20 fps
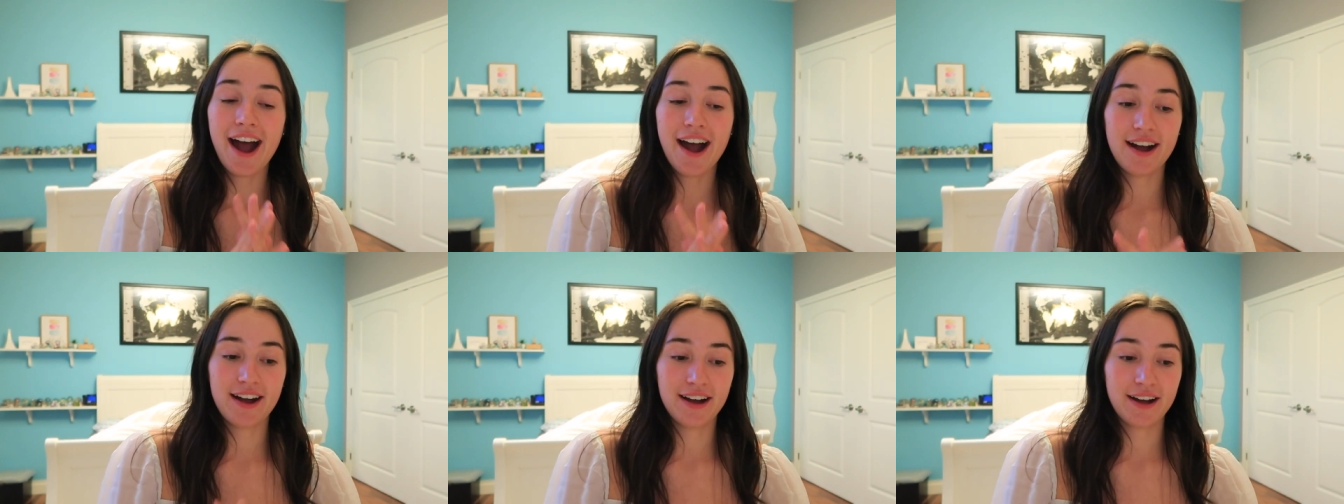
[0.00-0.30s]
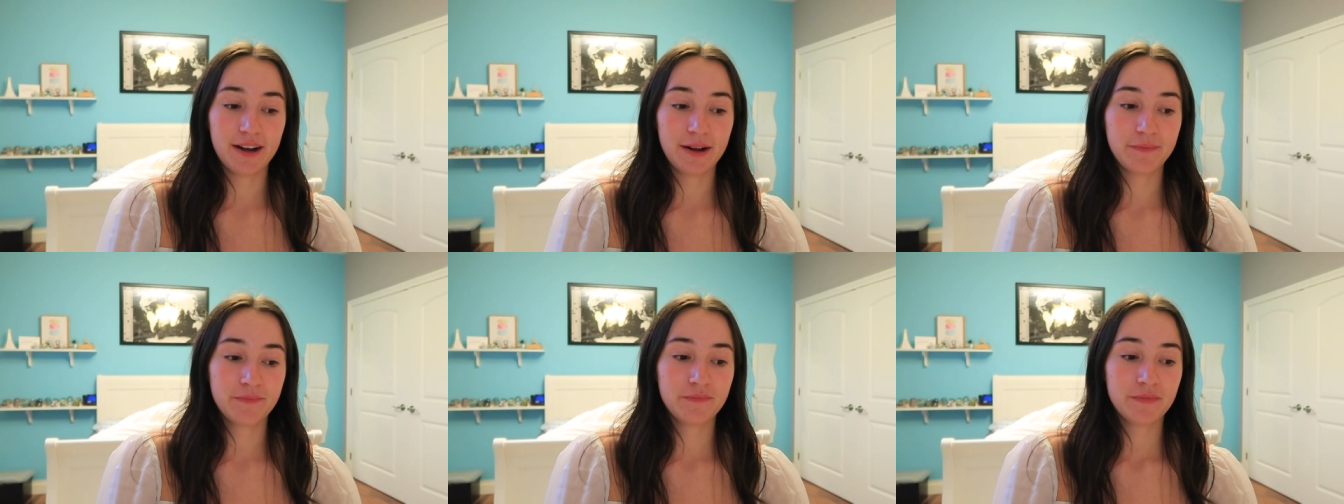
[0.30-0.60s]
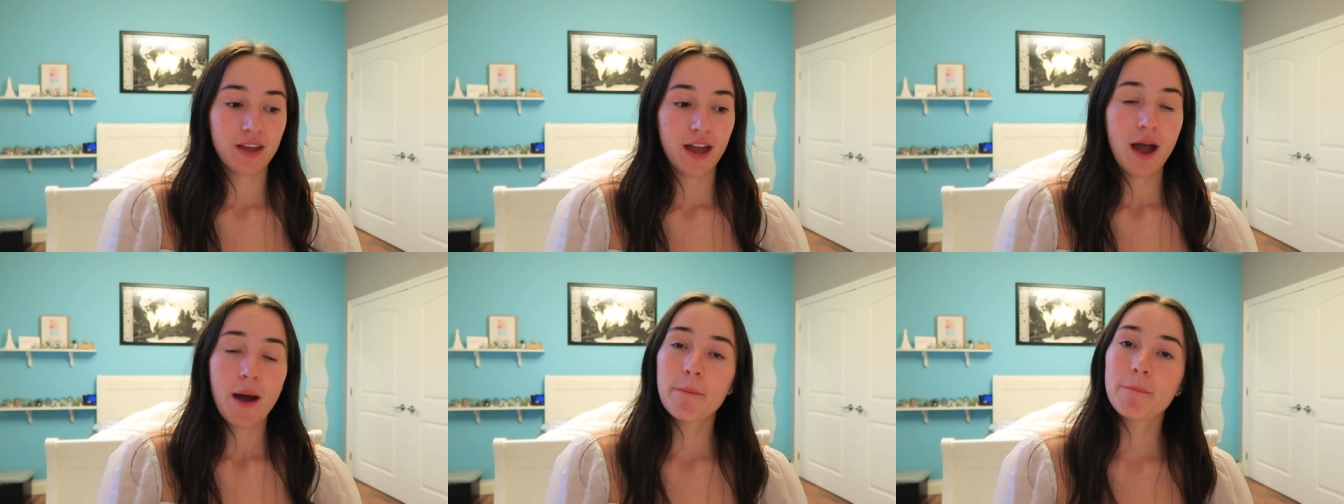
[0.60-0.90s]

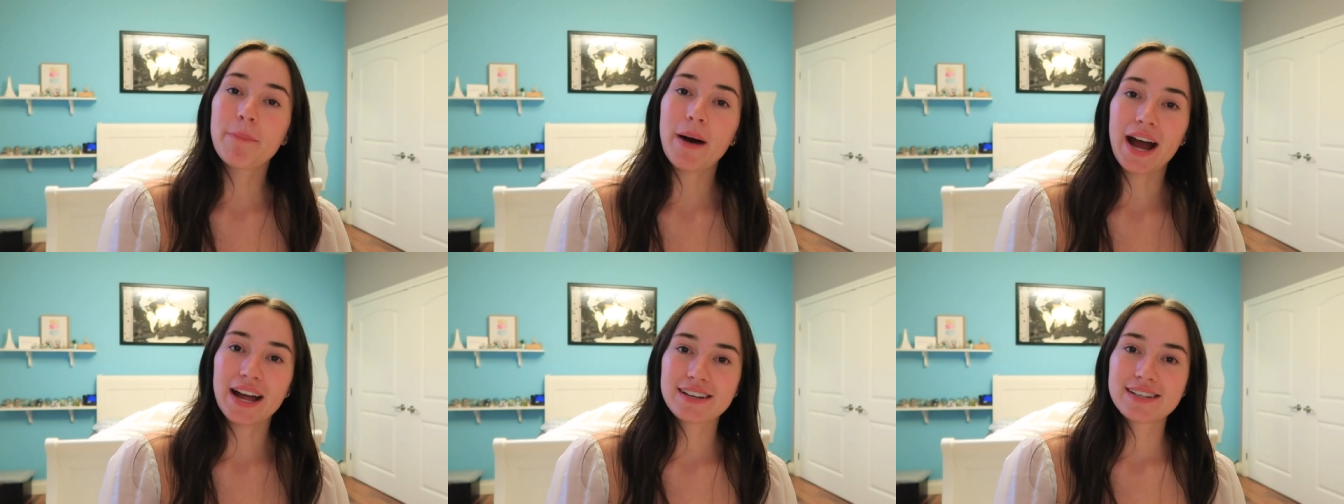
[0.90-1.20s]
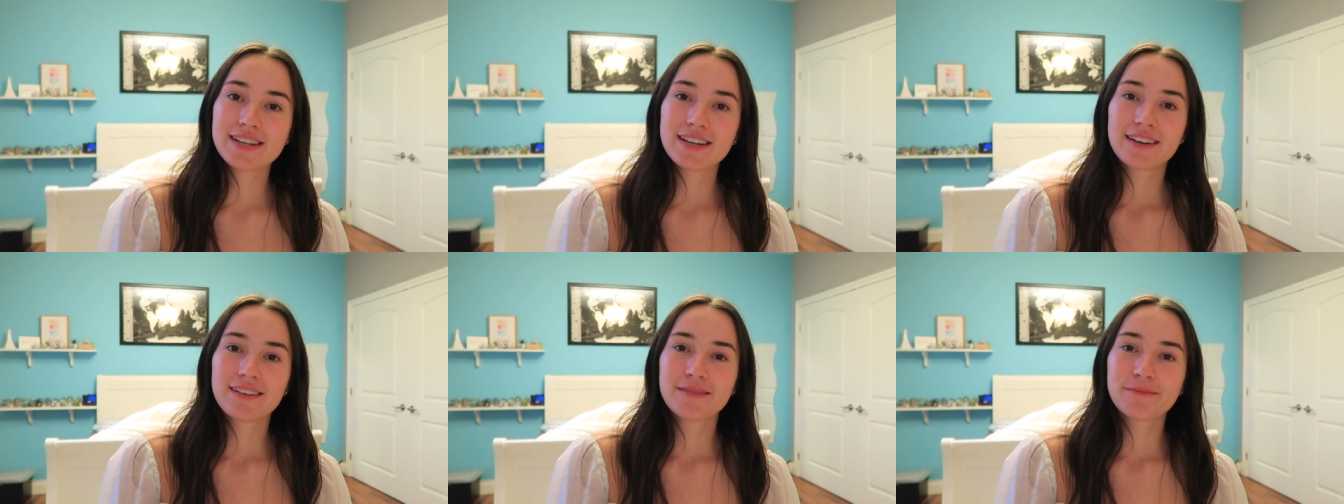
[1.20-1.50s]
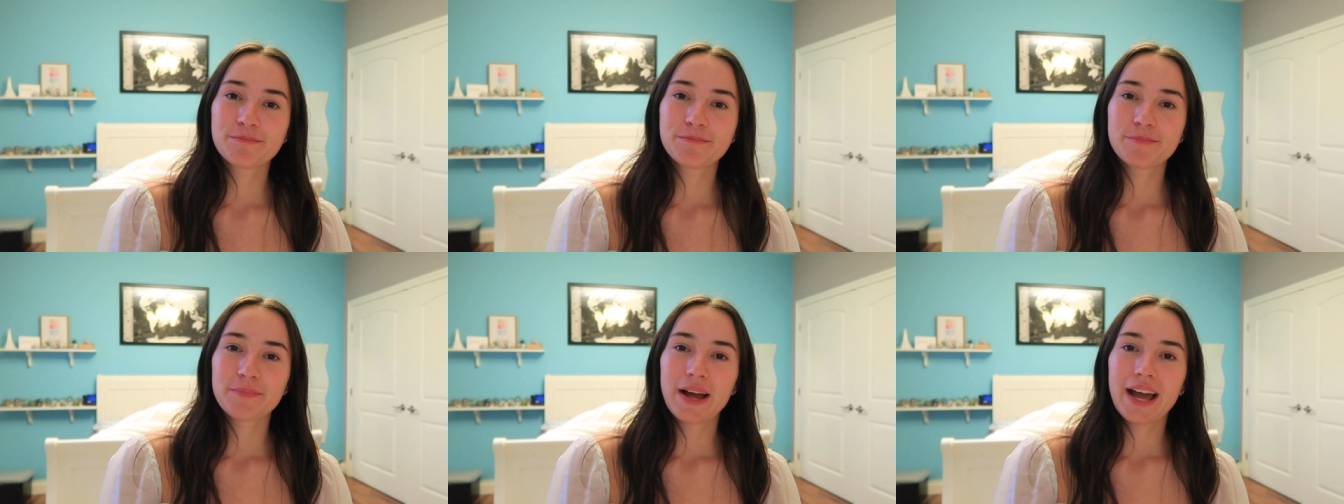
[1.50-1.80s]
Um, but
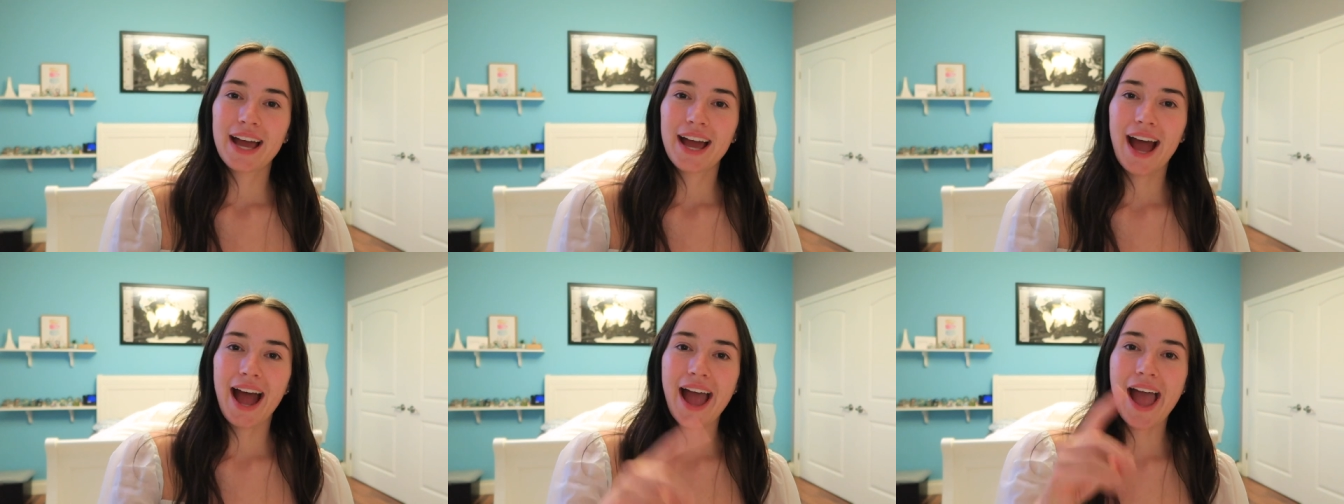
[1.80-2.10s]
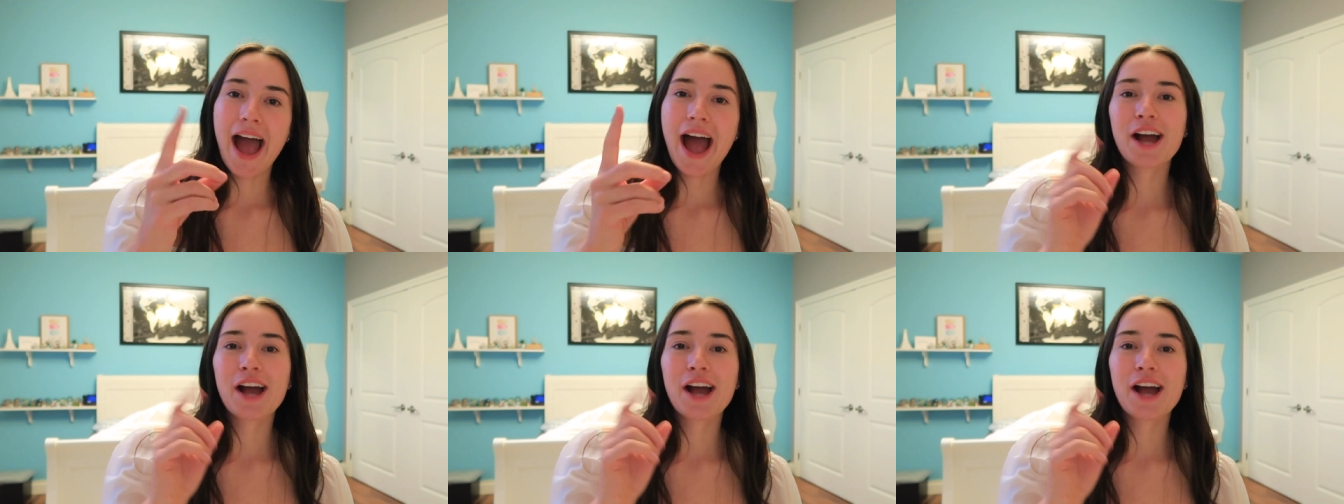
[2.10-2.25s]
I